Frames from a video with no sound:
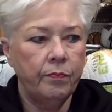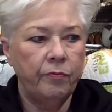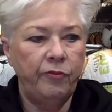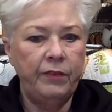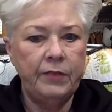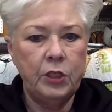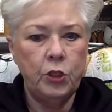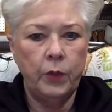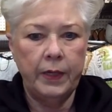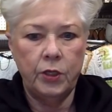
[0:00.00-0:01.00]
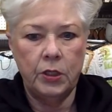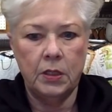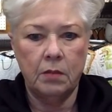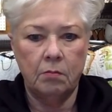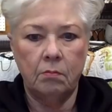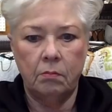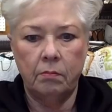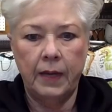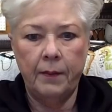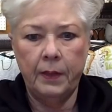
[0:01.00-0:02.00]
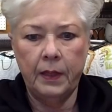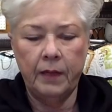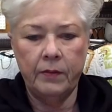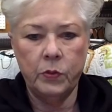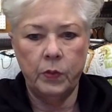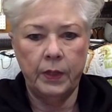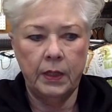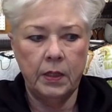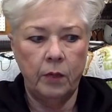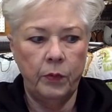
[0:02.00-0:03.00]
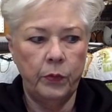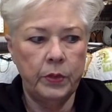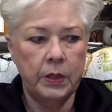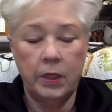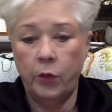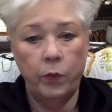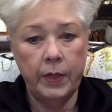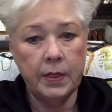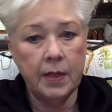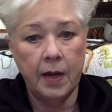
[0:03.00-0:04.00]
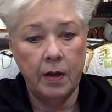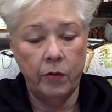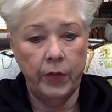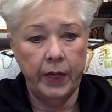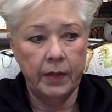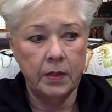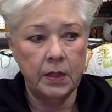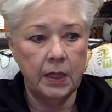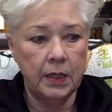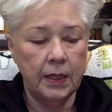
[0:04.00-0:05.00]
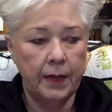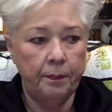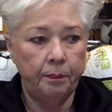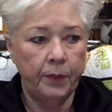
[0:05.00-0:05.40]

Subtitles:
52 inches, I believe is what they told me was in here. We did not own the house at that time.